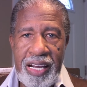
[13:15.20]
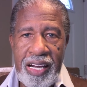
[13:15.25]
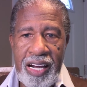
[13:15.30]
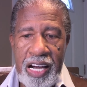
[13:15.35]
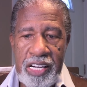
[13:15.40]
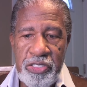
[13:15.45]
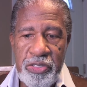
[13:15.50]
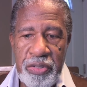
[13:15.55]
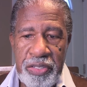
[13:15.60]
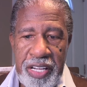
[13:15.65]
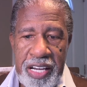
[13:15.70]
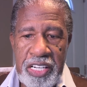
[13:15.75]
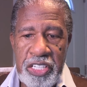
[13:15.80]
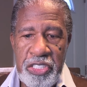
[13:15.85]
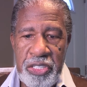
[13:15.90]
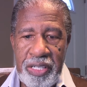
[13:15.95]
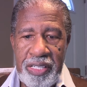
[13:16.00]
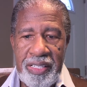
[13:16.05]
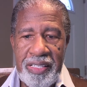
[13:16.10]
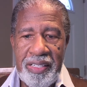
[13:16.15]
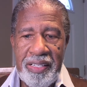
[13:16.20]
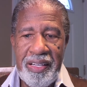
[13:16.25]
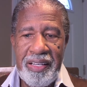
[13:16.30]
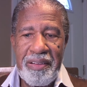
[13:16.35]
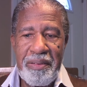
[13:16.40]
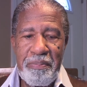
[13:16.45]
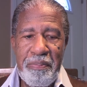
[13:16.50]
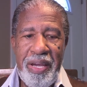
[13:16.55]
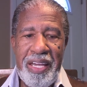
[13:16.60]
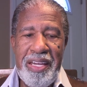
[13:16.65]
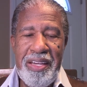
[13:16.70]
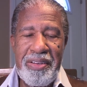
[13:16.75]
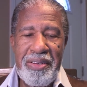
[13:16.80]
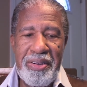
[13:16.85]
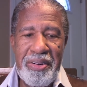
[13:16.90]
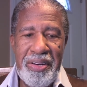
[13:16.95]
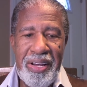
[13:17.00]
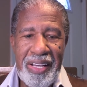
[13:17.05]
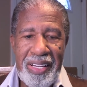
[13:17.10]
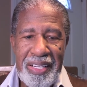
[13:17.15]
contradiction.
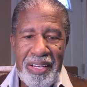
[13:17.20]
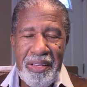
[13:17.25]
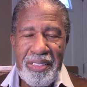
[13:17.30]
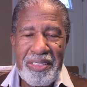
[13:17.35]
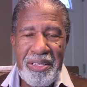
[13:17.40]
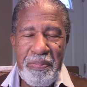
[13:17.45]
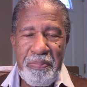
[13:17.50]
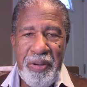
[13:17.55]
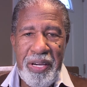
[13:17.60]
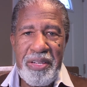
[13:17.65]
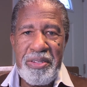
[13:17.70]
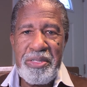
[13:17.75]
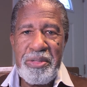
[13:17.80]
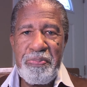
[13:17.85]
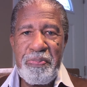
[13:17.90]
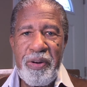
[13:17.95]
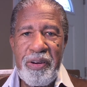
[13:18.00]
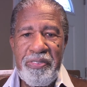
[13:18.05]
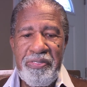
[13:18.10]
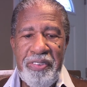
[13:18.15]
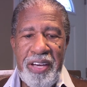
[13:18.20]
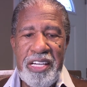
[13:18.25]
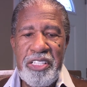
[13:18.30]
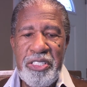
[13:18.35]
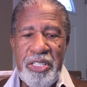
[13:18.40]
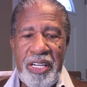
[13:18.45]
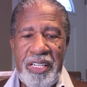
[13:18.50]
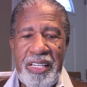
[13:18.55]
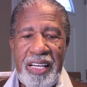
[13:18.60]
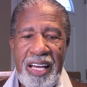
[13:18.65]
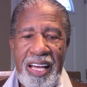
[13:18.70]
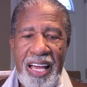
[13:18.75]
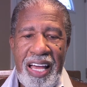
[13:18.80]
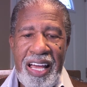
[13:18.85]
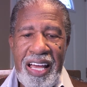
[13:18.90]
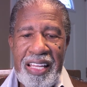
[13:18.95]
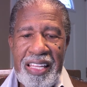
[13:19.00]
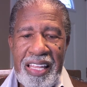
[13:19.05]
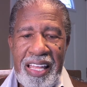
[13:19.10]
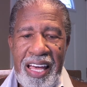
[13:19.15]
Peter's profession
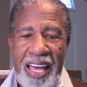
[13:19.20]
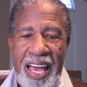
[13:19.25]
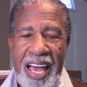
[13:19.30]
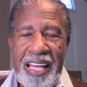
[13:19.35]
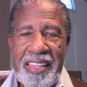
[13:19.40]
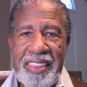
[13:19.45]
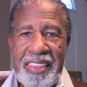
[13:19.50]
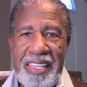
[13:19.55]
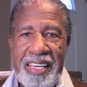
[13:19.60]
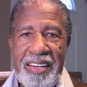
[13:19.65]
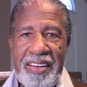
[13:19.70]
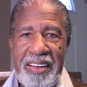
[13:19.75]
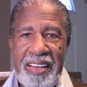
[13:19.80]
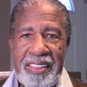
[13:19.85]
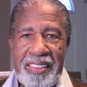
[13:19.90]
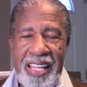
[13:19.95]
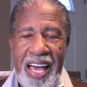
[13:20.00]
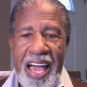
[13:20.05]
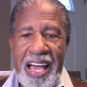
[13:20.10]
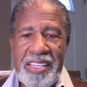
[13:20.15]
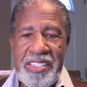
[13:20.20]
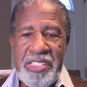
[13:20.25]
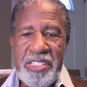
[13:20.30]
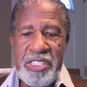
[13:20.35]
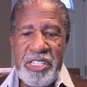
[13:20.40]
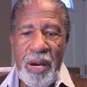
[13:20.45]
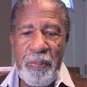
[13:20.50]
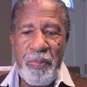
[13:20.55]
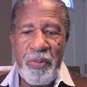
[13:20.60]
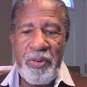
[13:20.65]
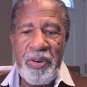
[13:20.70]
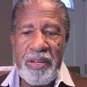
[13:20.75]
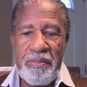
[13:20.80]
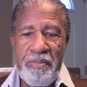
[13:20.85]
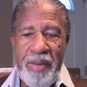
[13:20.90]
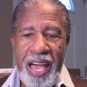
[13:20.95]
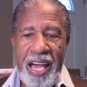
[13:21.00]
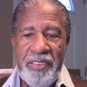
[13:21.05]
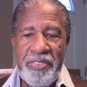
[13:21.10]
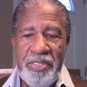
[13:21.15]
at their Last Supper in
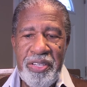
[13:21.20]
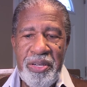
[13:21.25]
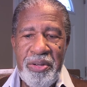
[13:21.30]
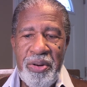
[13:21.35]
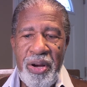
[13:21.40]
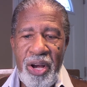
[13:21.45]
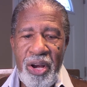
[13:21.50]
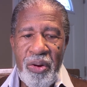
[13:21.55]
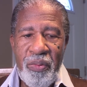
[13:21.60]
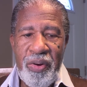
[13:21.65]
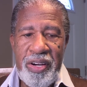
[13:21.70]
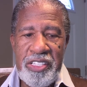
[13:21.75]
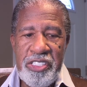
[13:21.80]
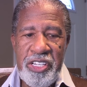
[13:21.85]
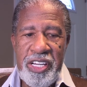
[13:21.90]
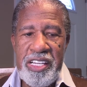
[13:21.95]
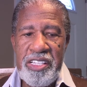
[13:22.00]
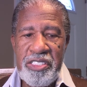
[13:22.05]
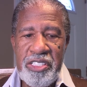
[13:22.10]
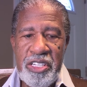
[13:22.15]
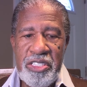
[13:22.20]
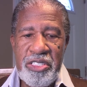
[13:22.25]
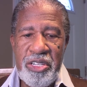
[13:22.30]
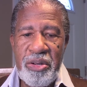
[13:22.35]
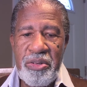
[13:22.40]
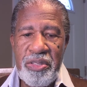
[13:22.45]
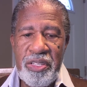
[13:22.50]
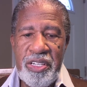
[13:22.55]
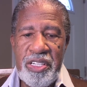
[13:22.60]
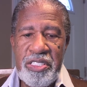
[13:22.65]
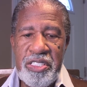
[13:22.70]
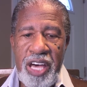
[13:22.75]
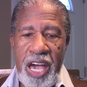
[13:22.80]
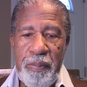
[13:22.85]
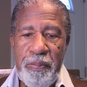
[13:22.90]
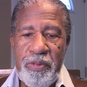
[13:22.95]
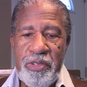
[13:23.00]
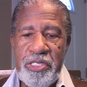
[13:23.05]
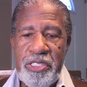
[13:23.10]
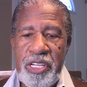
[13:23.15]
Matthew, where Jesus told the
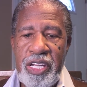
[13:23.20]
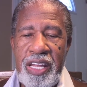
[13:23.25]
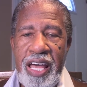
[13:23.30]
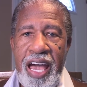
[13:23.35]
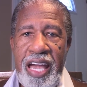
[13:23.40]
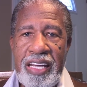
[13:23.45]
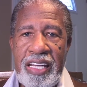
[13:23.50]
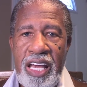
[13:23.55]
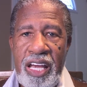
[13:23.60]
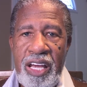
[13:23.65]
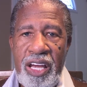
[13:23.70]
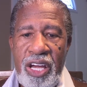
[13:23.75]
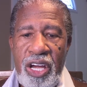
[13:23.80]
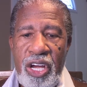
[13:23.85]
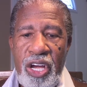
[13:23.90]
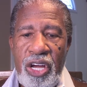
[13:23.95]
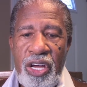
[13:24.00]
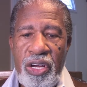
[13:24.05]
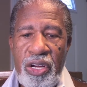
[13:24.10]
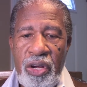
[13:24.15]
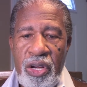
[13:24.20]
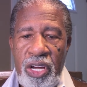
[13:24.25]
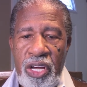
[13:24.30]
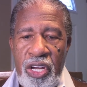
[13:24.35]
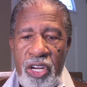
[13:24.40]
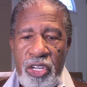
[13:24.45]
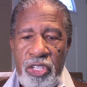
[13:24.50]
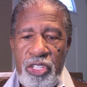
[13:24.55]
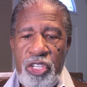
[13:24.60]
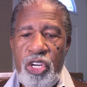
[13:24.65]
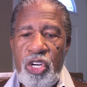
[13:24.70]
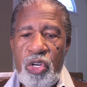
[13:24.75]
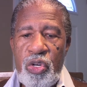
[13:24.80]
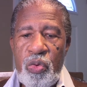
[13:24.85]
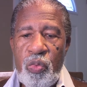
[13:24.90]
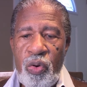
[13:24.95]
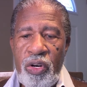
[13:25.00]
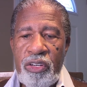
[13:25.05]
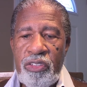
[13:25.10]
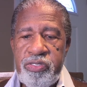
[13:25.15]
disciples, "Tonight you
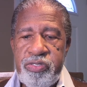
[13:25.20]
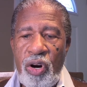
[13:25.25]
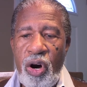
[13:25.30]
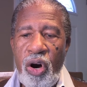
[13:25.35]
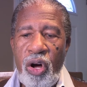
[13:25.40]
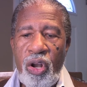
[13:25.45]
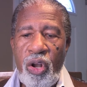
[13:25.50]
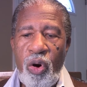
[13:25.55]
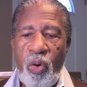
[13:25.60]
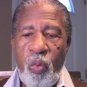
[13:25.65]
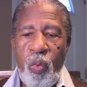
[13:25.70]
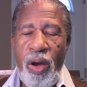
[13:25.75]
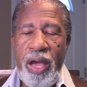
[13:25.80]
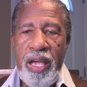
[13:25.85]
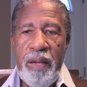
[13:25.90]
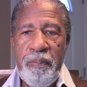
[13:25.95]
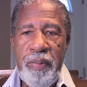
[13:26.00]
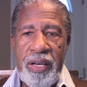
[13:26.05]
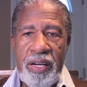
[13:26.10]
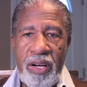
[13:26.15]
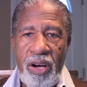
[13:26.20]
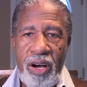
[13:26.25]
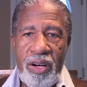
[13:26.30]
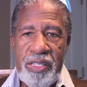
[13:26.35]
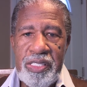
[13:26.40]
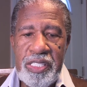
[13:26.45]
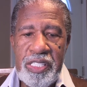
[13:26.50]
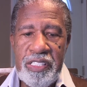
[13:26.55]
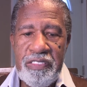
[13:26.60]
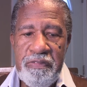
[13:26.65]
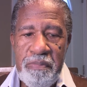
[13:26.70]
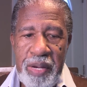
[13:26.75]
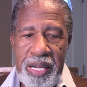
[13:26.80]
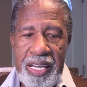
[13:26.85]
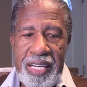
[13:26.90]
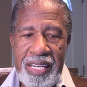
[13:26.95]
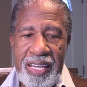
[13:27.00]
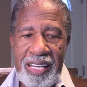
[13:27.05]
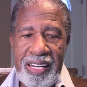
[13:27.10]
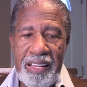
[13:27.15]
will fall away because of
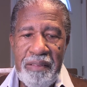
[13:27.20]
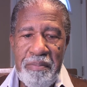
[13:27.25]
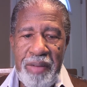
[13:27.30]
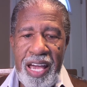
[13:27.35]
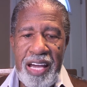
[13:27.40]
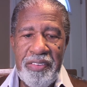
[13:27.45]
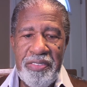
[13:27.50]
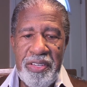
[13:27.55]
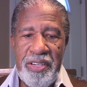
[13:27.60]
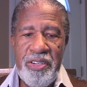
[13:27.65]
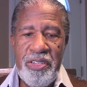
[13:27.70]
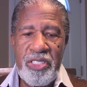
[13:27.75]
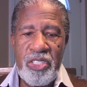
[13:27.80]
me." And in Matthew